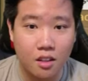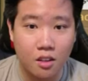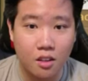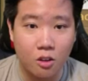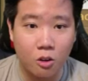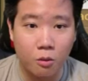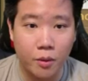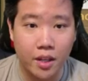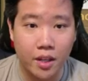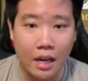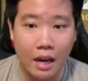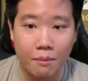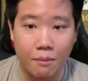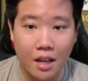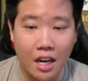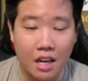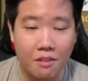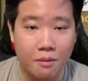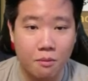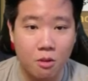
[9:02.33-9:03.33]
Oh my god, I'm
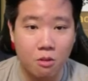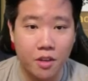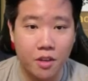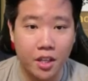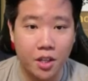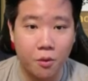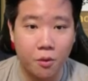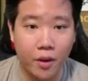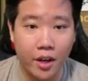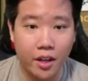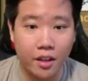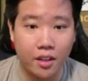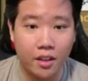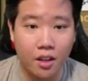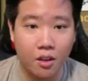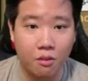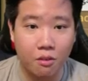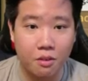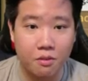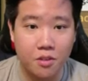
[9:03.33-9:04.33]
not even moving any rank
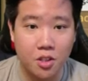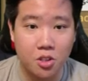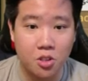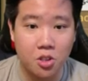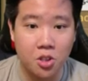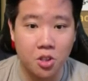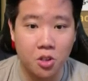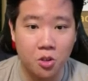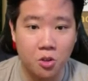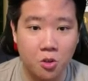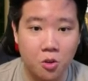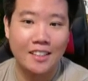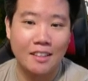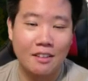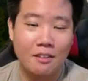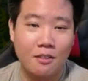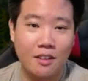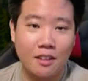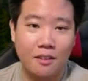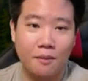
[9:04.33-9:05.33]
now. 52.
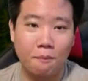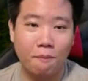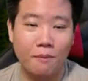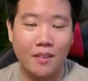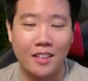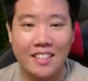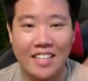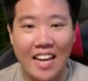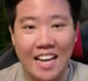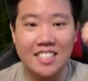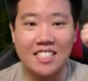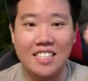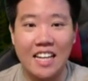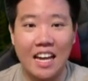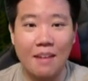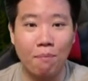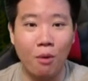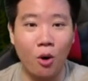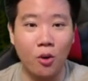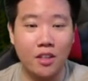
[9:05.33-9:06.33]
Yes, I
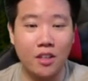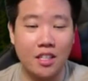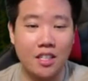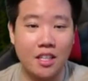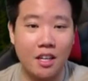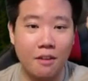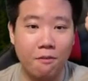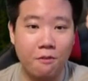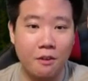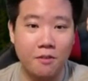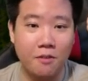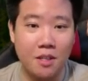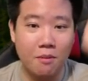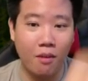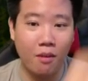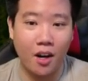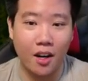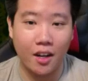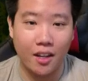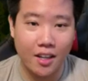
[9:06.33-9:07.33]
broke the 50
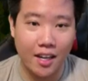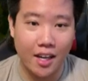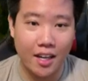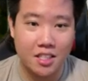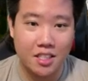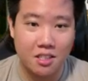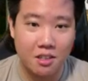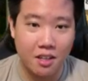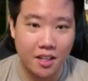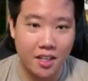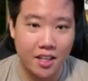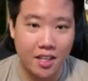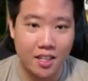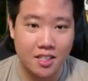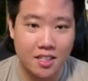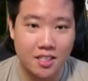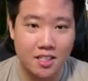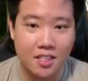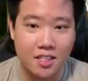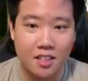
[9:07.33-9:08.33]
mark, guys.
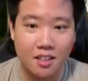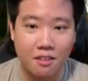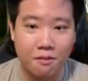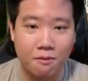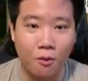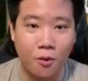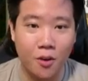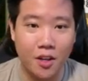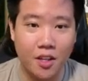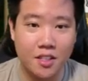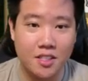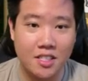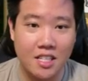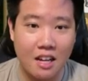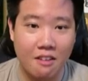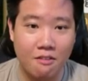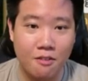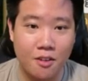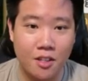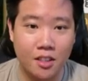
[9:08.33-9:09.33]
Yes.
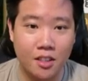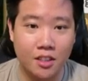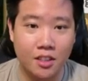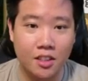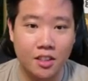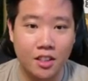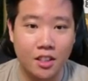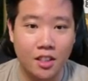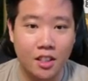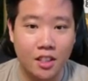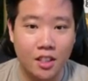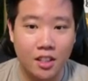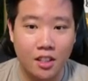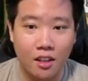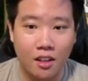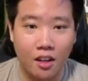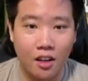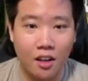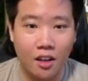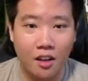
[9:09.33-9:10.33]
47,
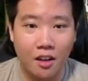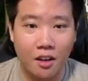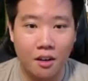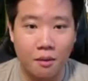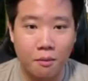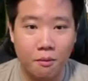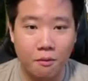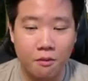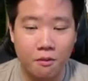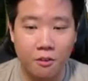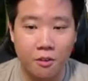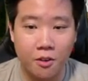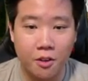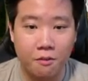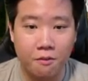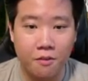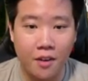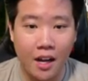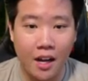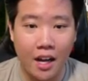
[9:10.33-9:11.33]

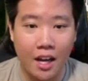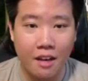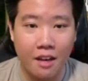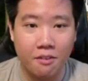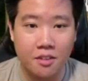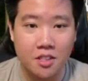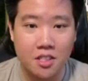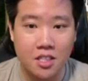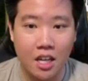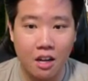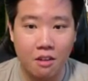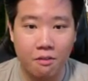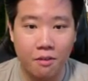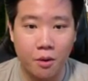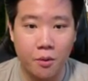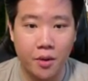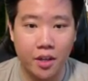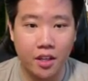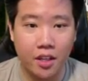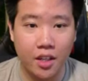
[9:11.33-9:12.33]
45. Let's see how far
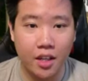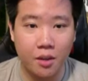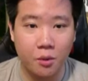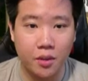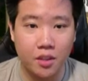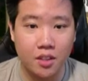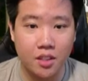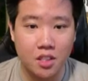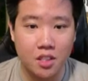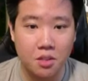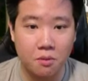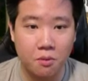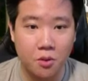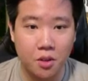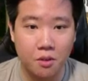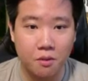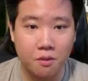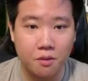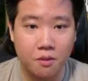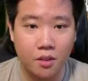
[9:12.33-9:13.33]
we can get with this.
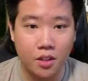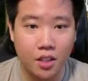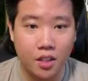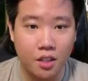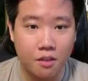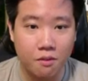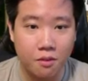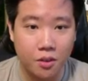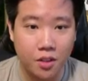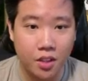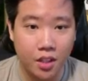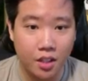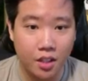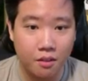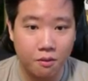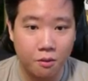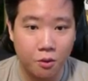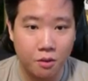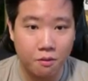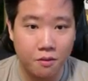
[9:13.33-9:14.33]
45. Okay,
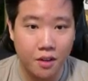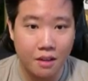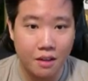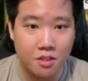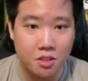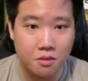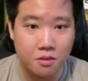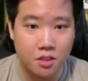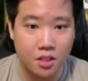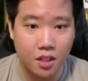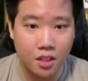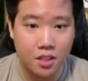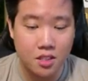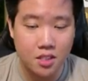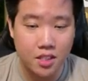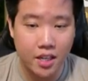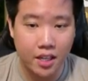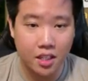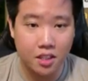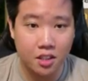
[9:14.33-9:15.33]
45 is kind of
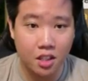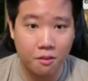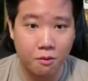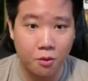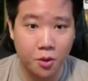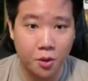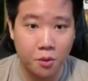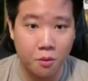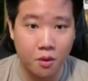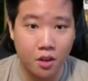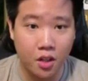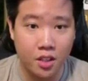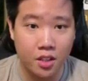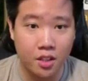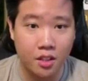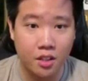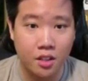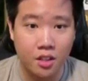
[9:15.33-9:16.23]
stagnant there. 41,